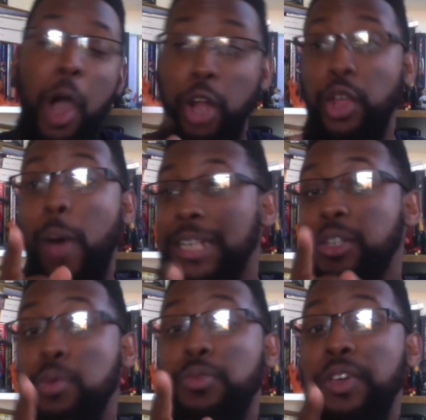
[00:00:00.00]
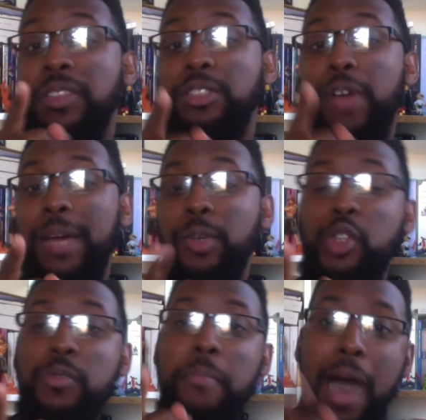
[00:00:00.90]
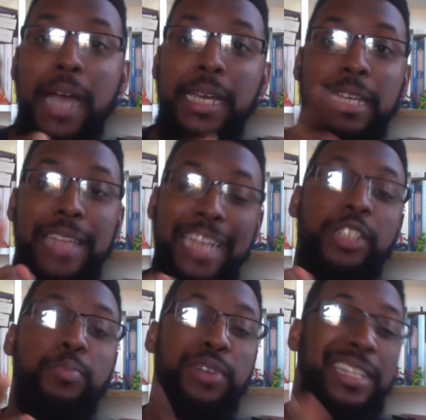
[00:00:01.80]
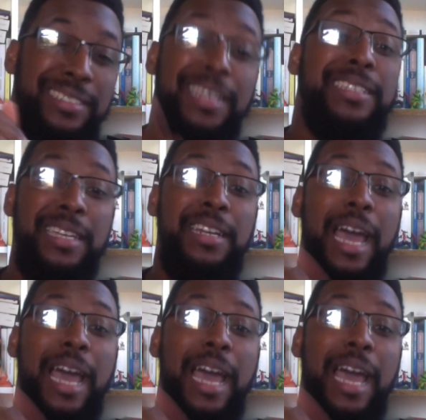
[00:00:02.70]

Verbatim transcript: Although I do think the Dragon Ball Super manga is actually pretty decent.